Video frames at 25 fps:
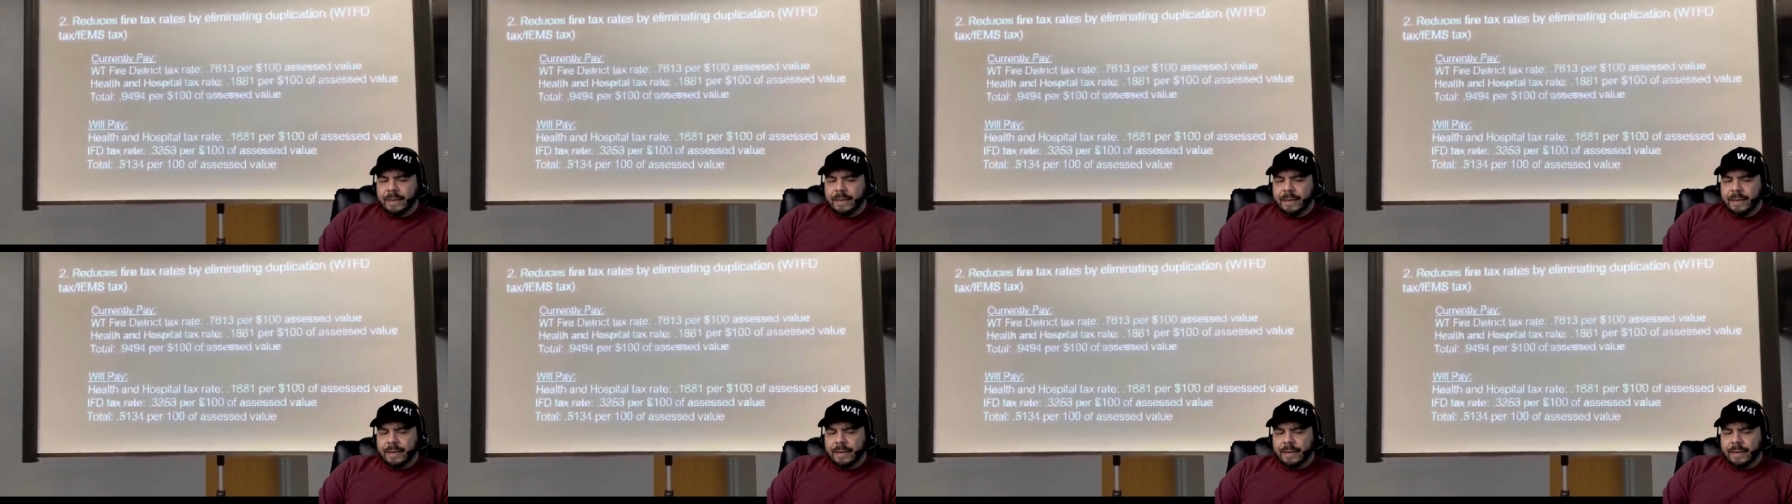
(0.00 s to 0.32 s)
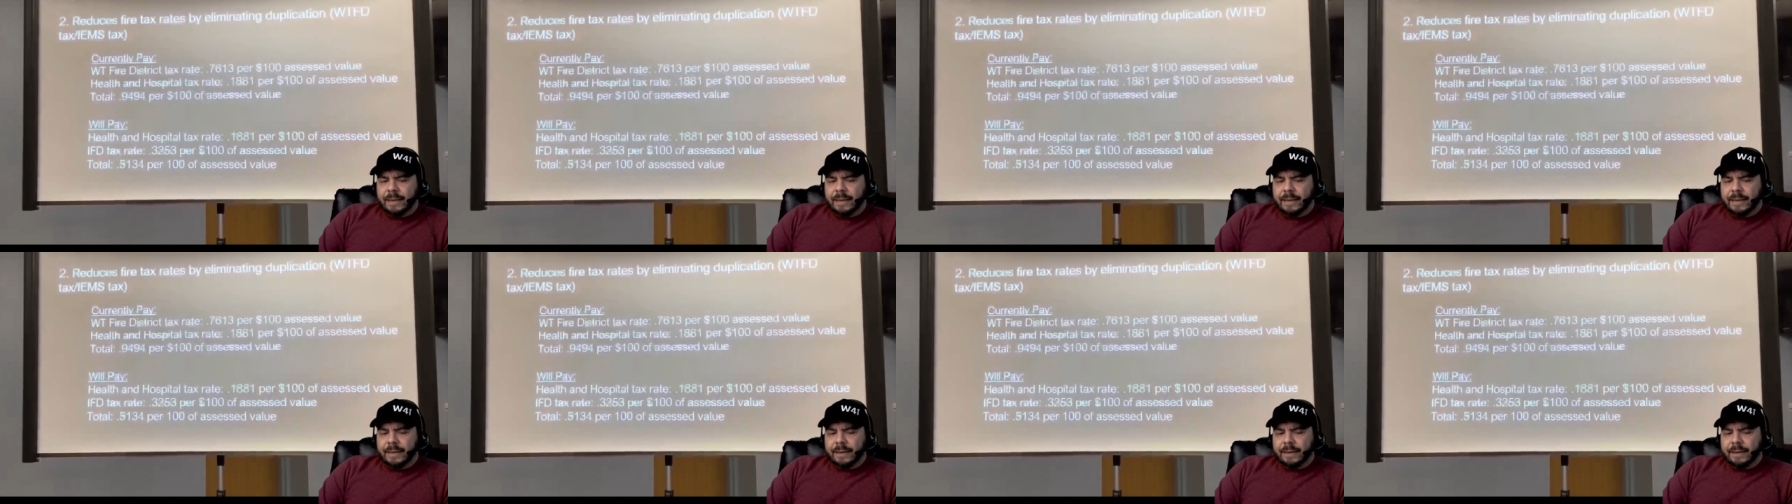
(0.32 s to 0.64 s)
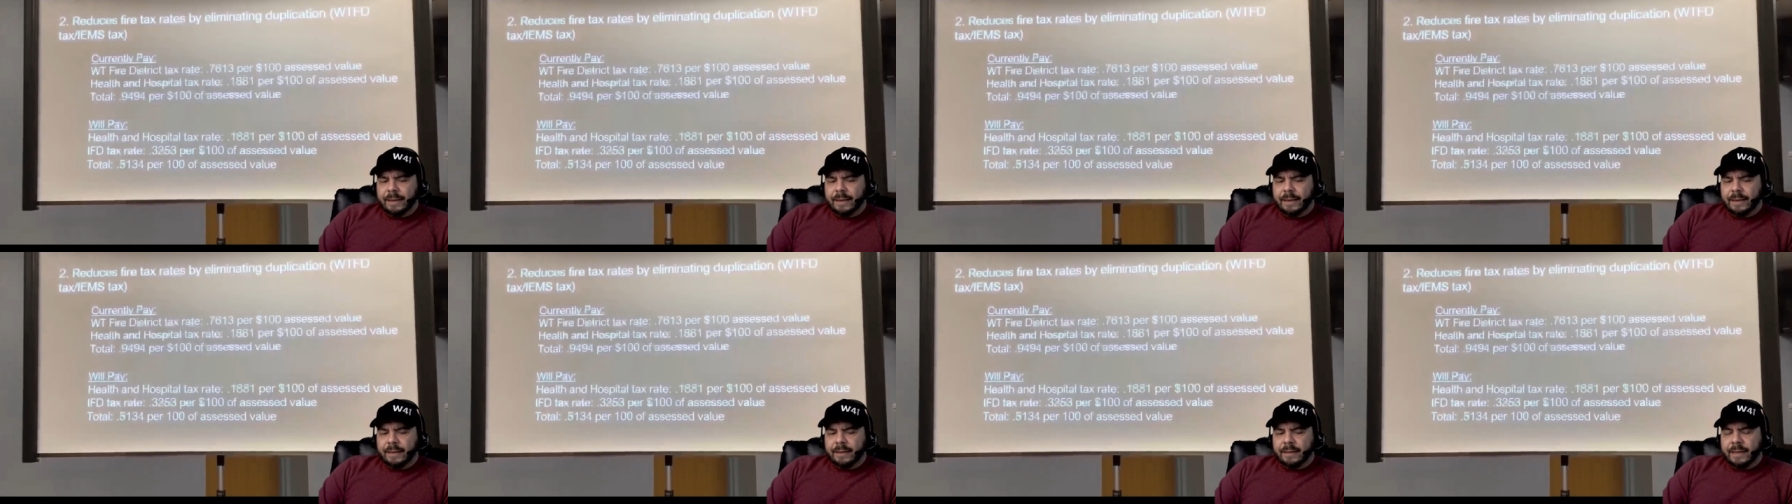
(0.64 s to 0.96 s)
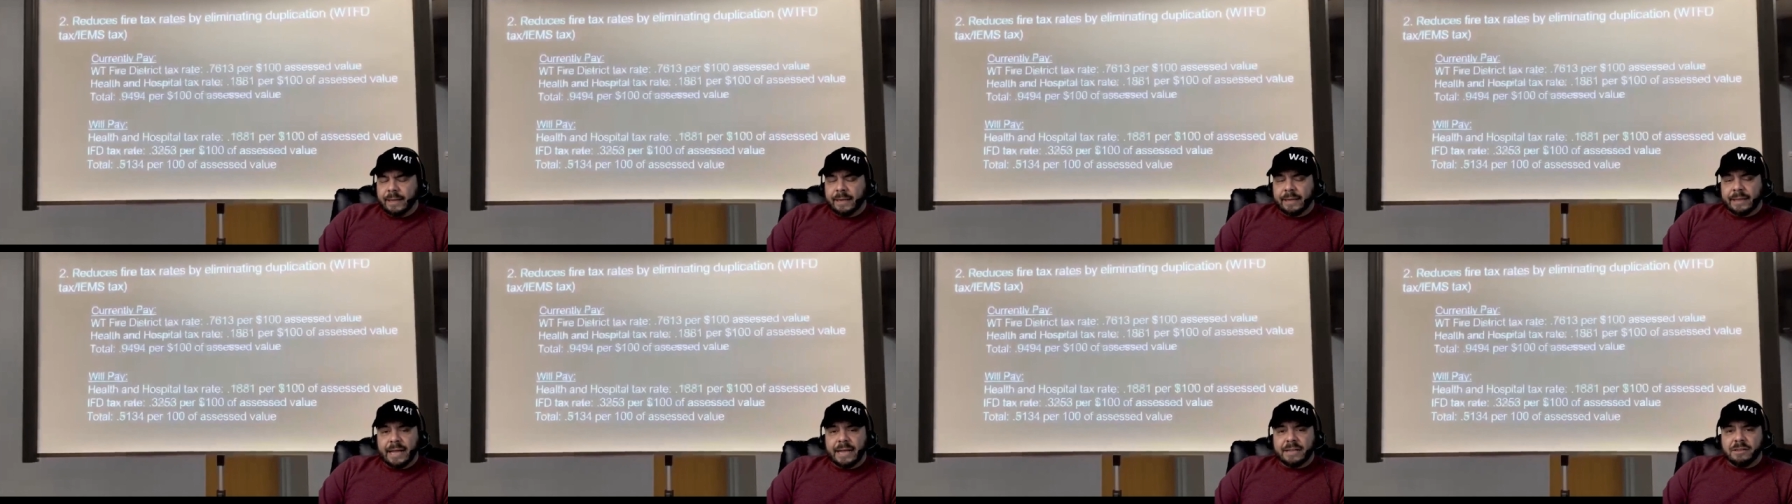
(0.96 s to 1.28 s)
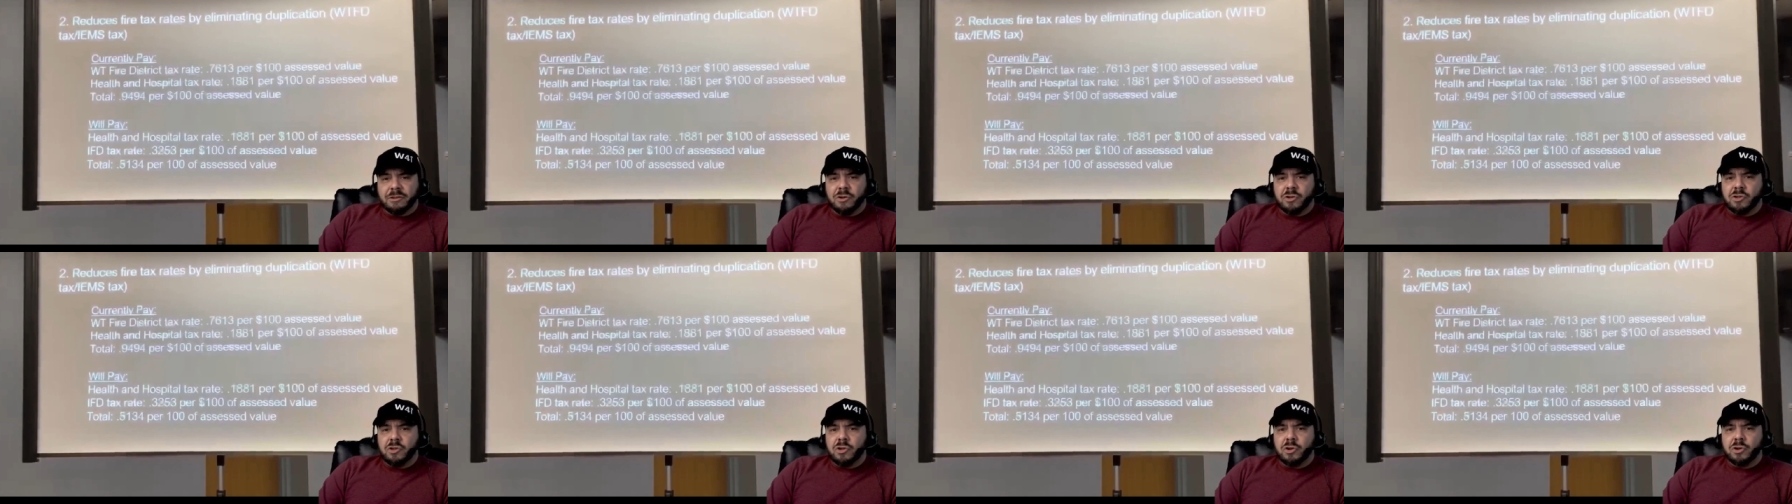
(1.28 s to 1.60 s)
is that
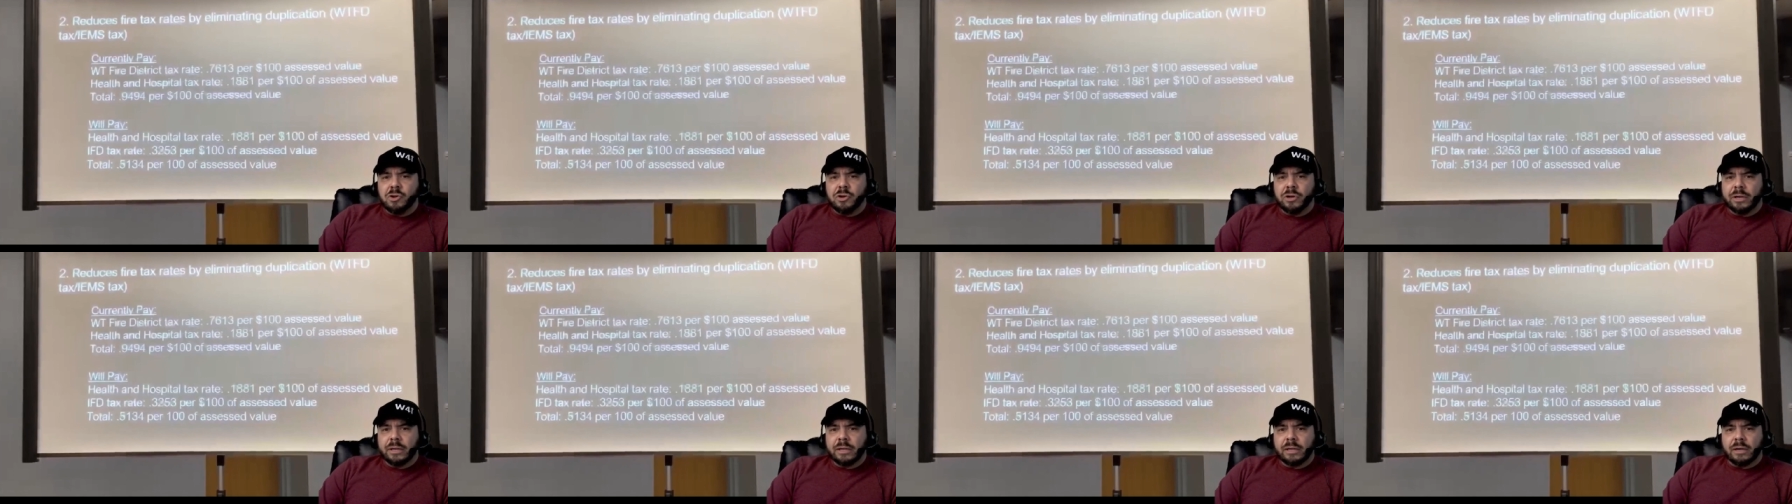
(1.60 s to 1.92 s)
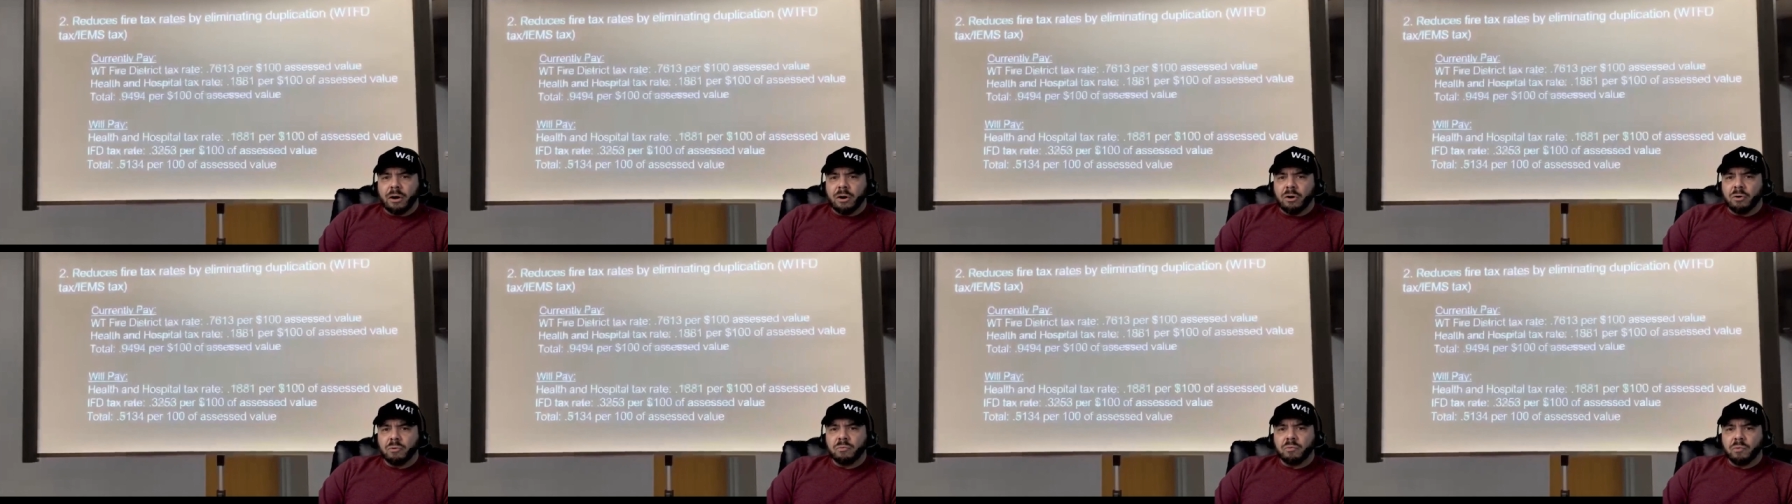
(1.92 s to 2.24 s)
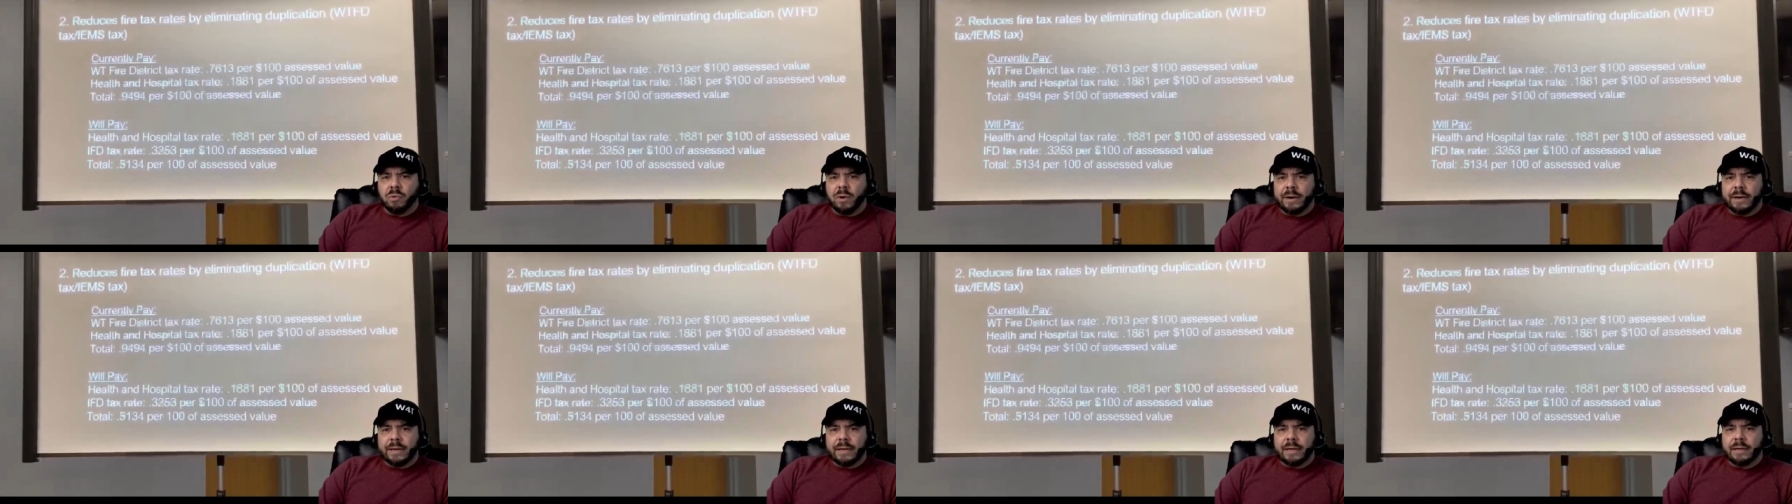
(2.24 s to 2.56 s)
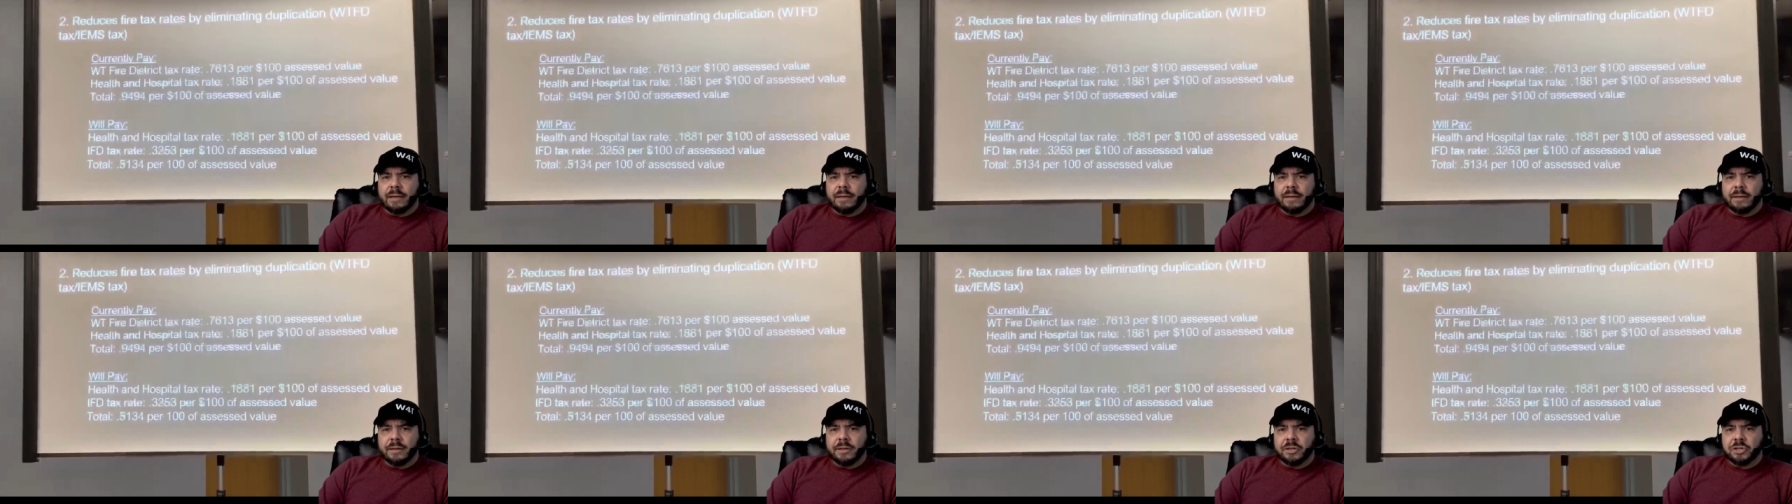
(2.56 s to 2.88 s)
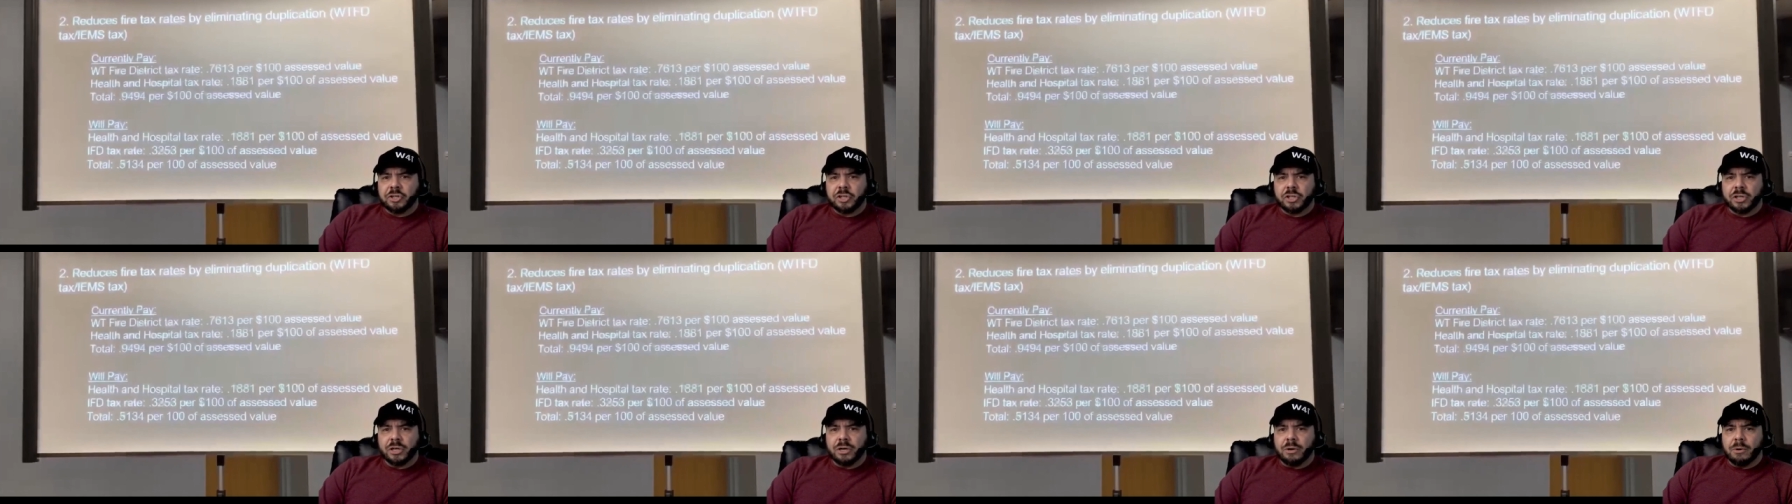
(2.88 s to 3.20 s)
the unions are running the
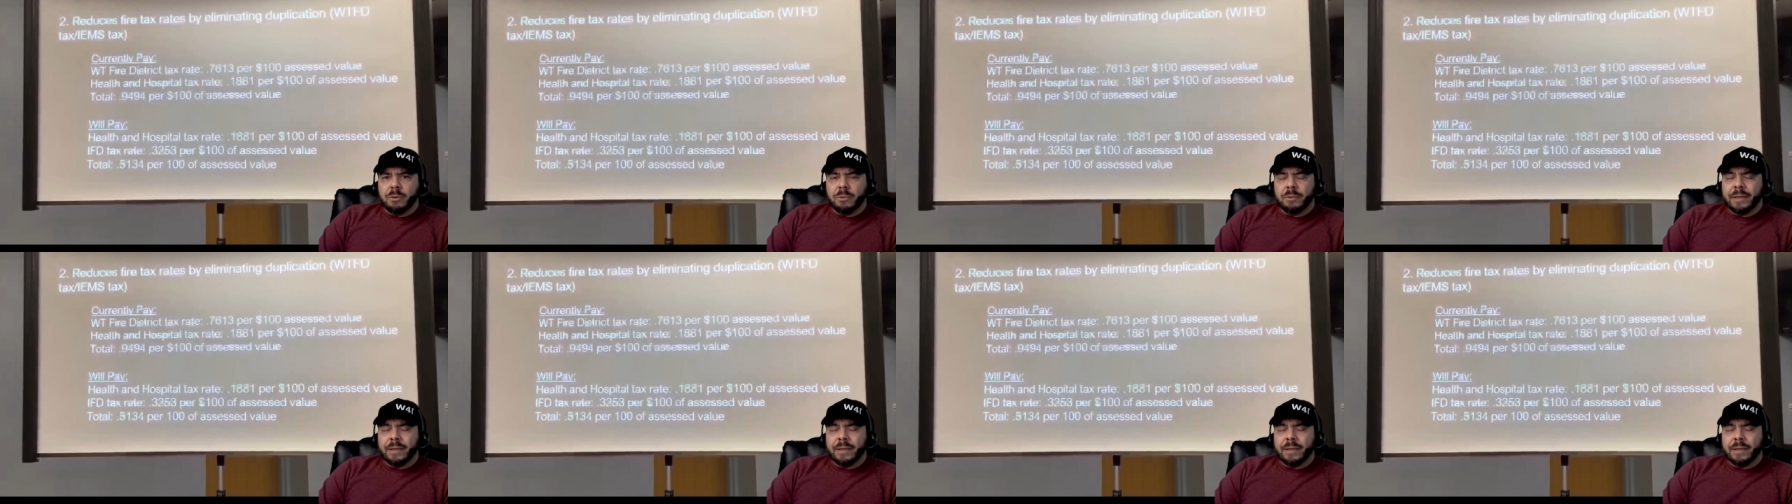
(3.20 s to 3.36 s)
show.